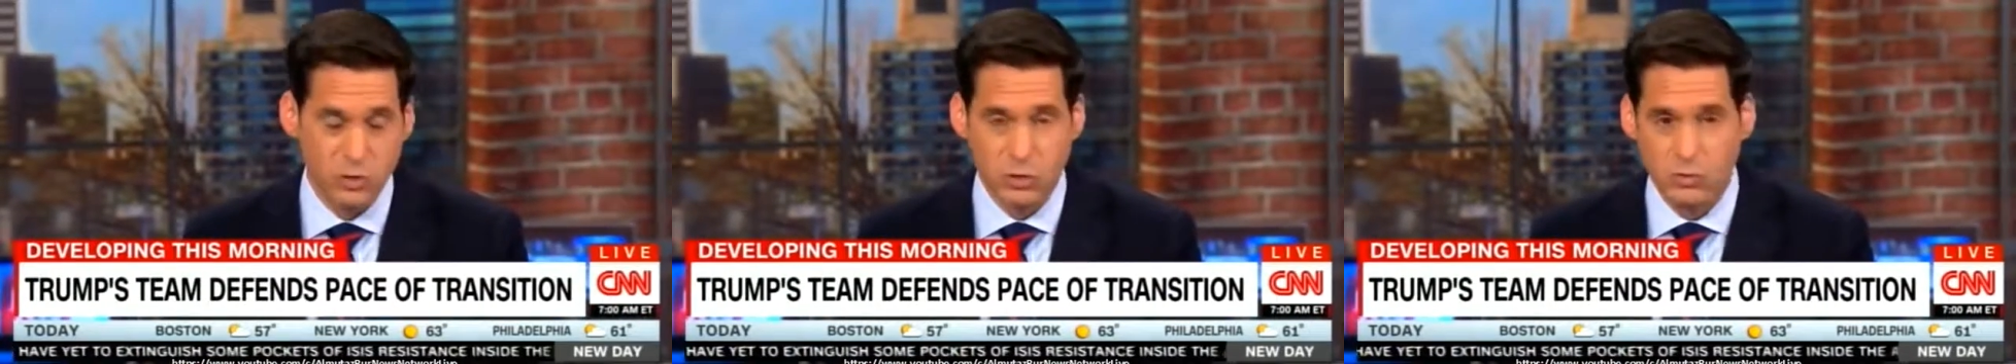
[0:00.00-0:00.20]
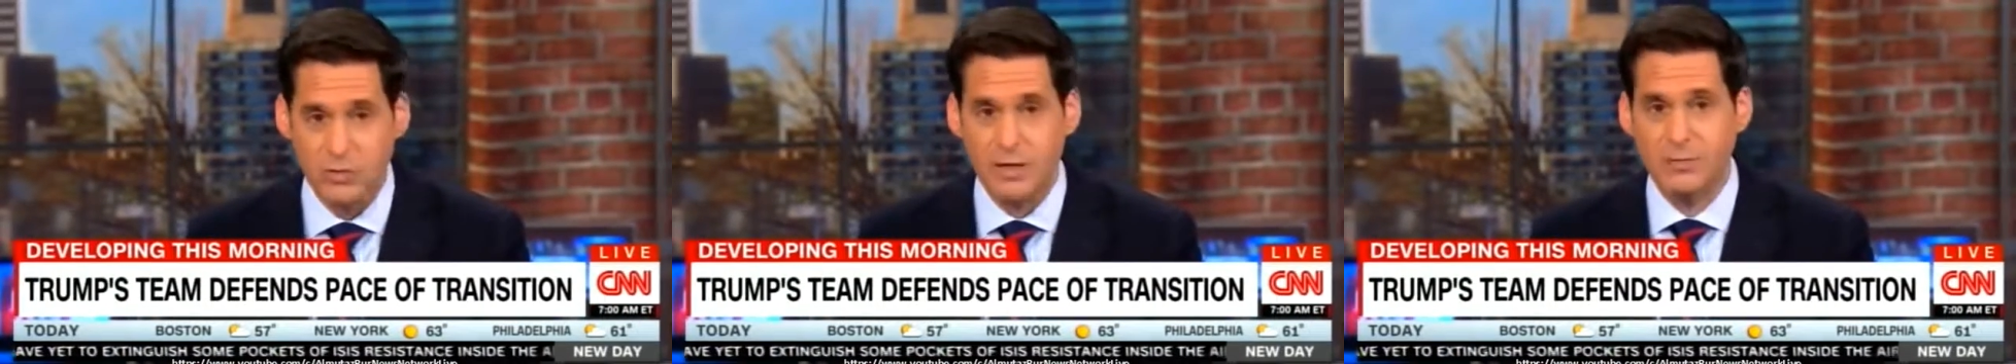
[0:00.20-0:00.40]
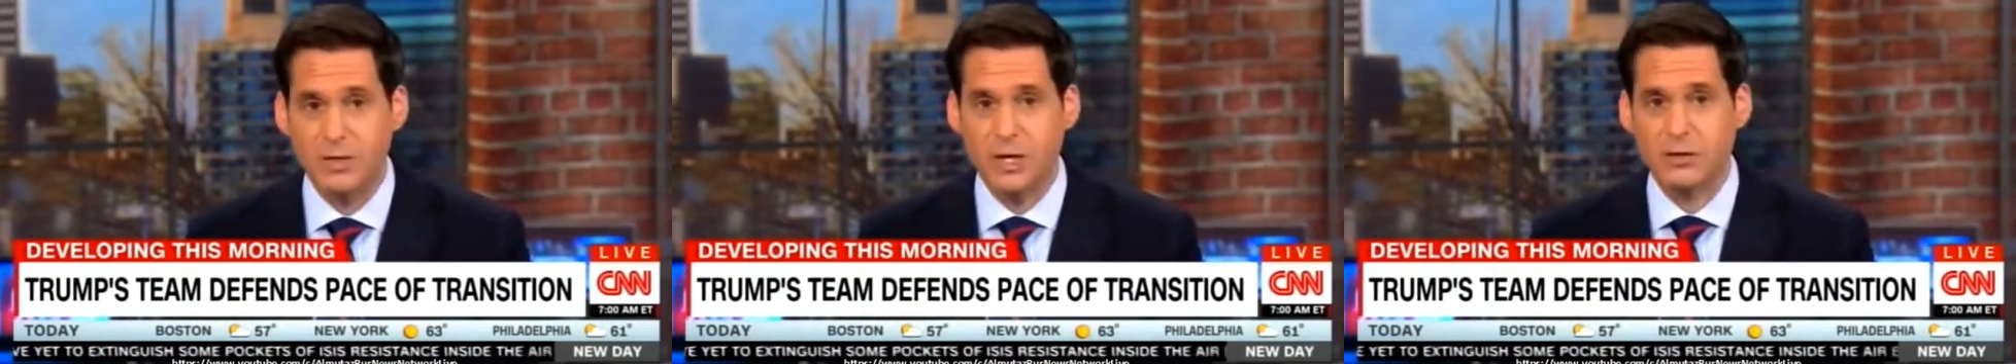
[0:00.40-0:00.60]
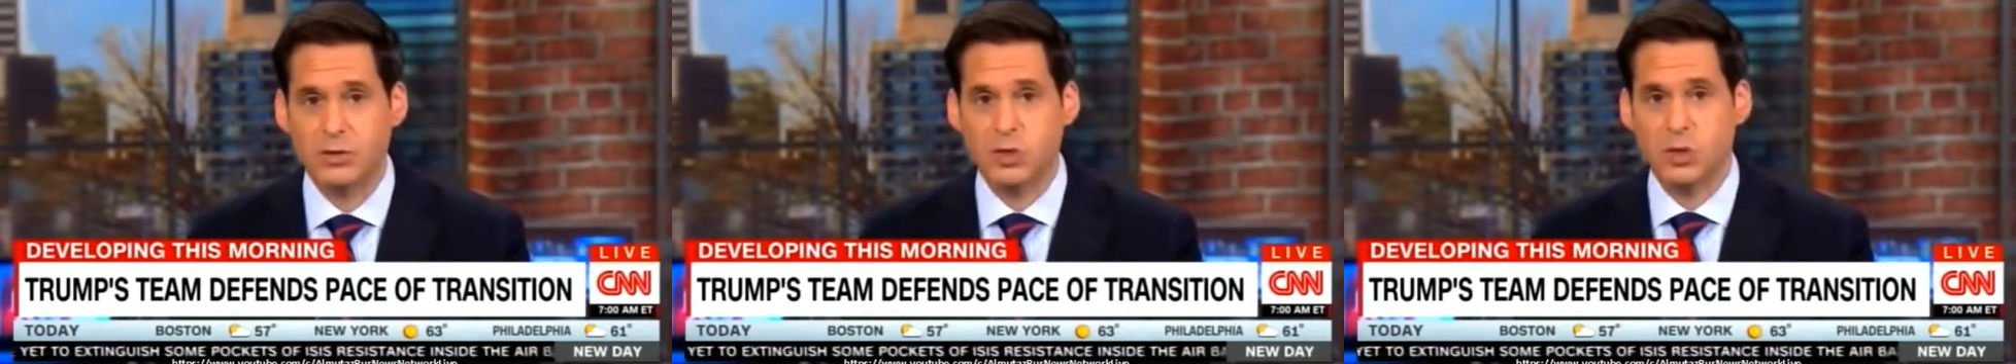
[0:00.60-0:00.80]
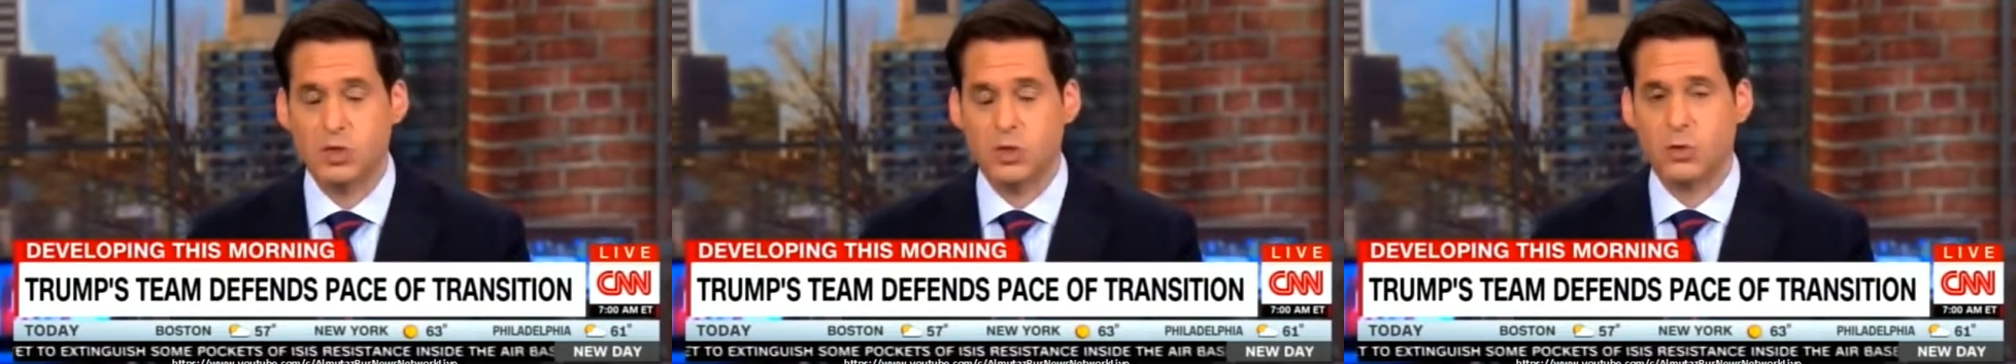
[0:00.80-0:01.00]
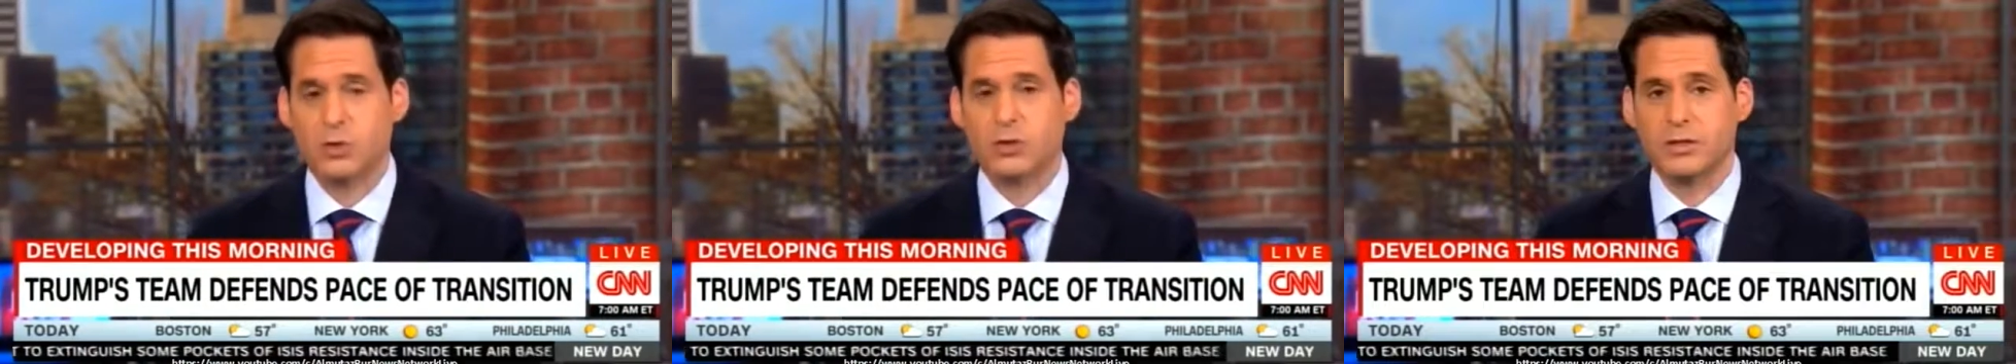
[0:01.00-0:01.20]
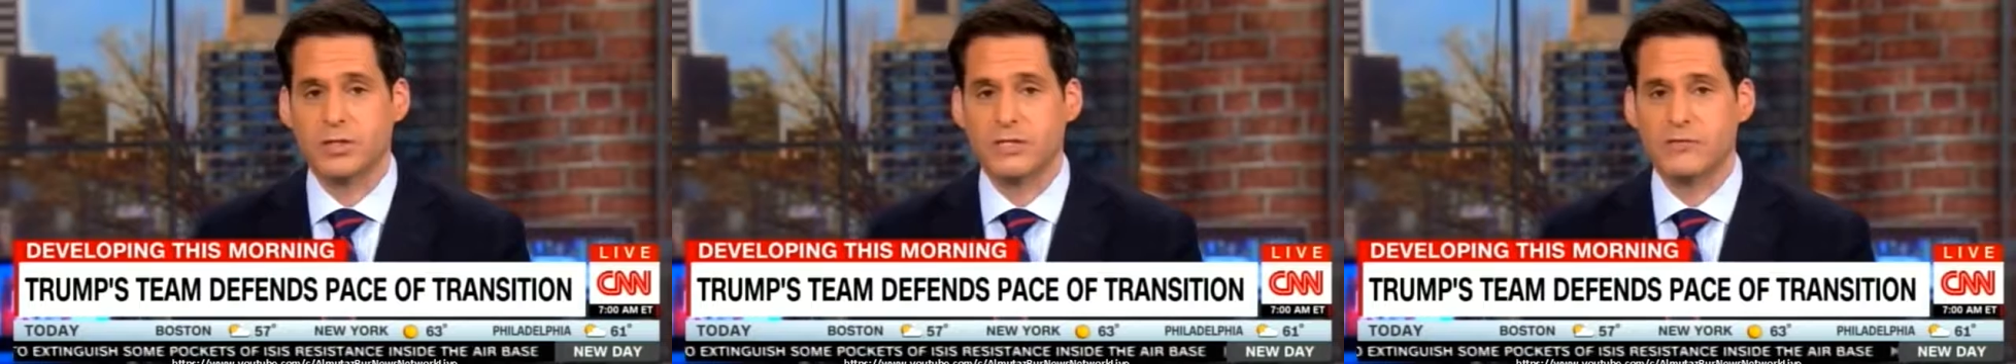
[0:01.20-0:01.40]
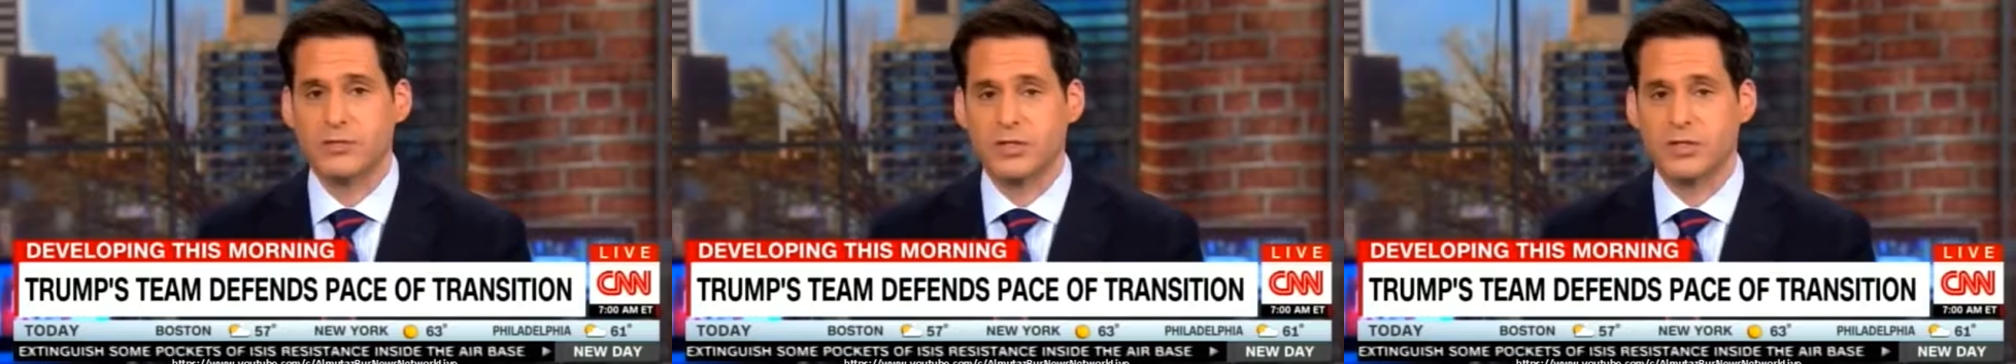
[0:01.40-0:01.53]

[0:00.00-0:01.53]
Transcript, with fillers: who may be on the short list